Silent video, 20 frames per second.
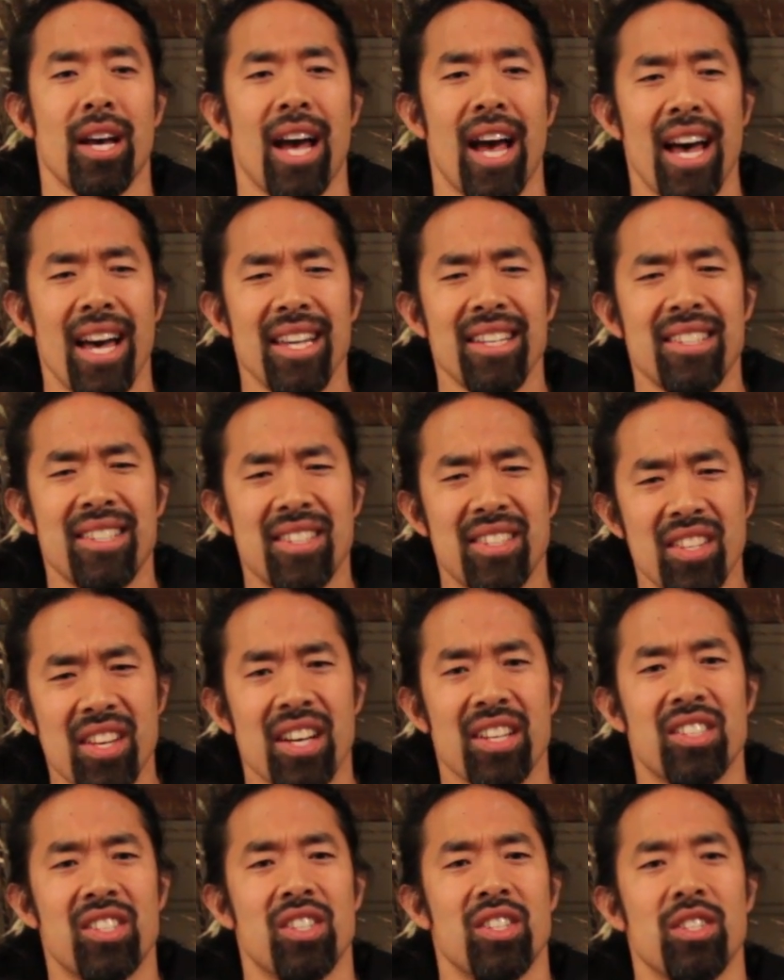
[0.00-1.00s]
As
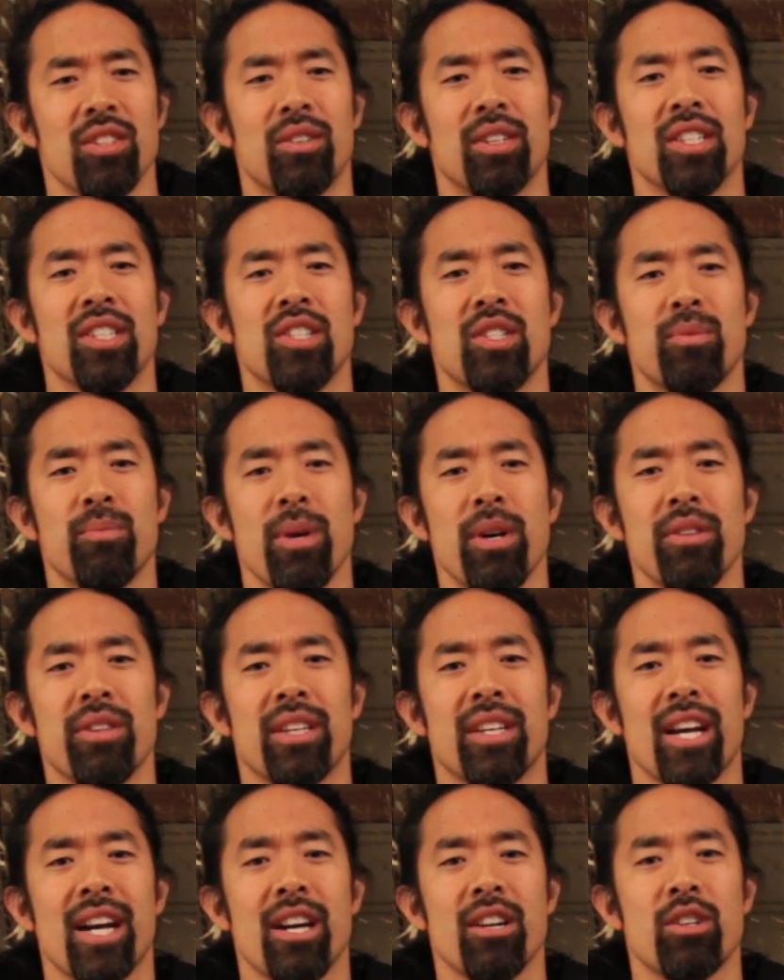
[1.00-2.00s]
such, you can smell the
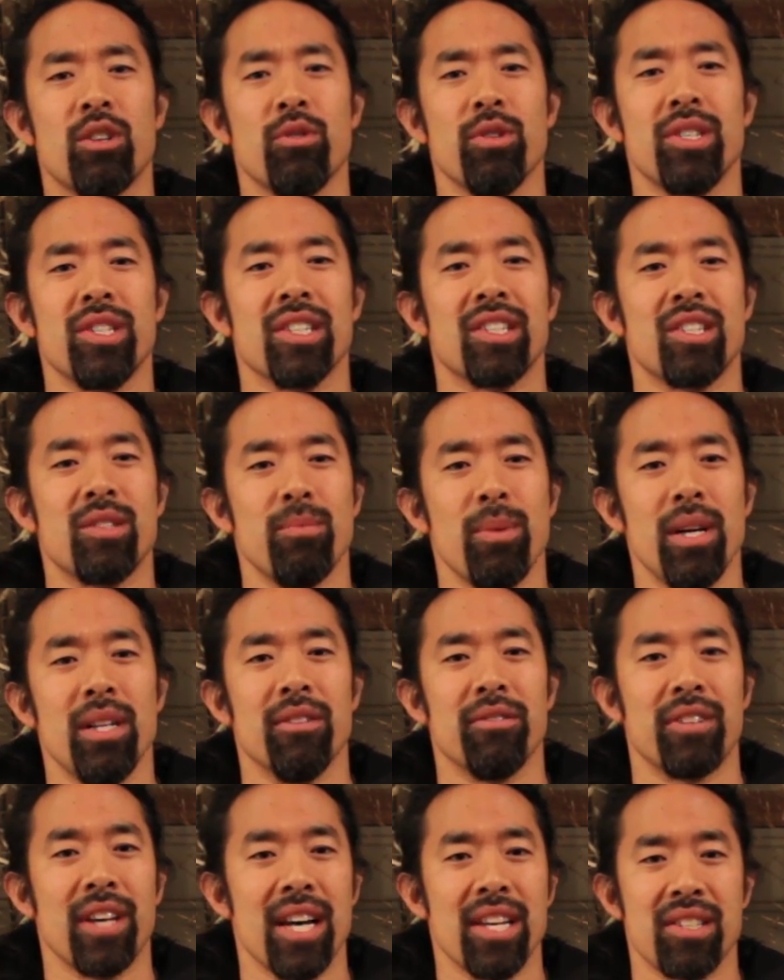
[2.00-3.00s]
characteristic smell
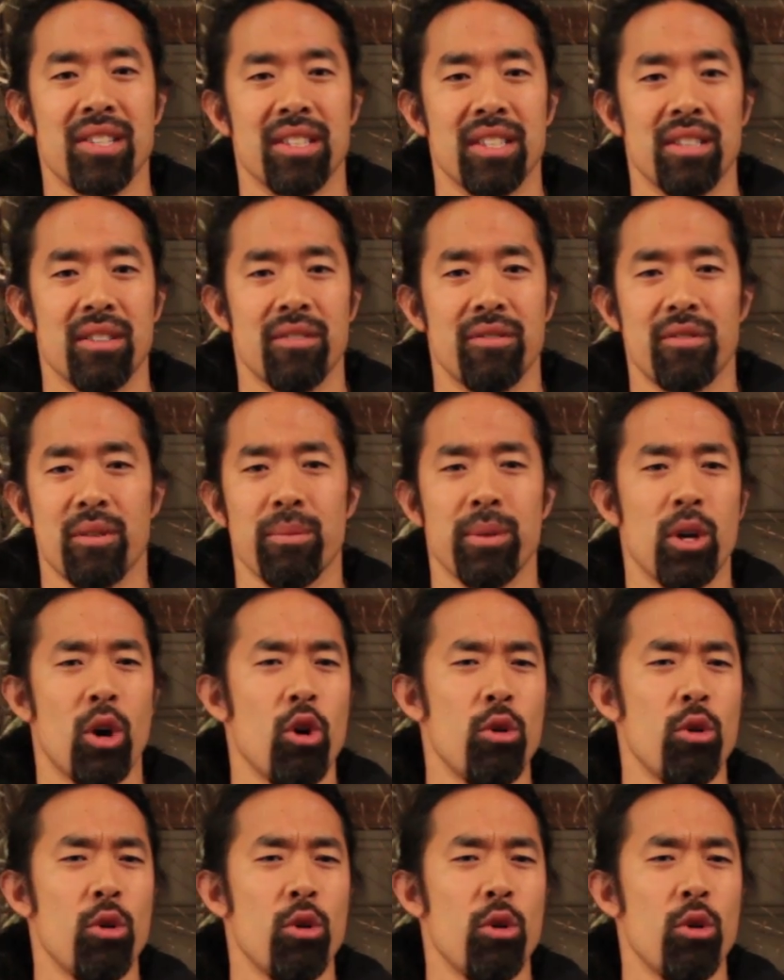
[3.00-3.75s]
of gasoline from an